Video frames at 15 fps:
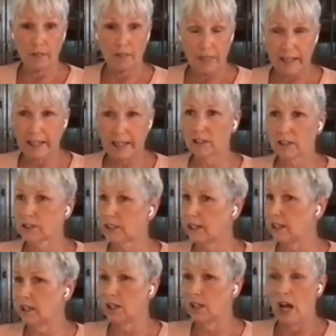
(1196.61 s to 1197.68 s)
They are
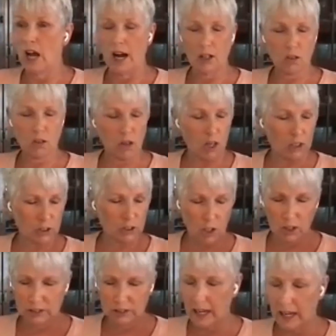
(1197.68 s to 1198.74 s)
saying across
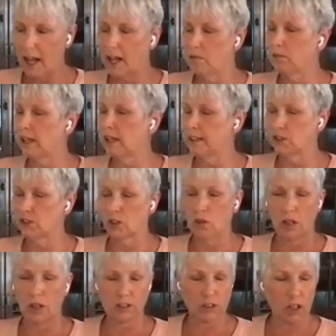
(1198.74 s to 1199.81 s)
all timelines,
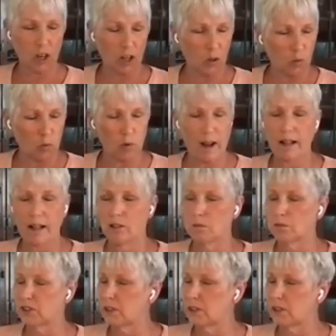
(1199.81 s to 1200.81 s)
across all realms,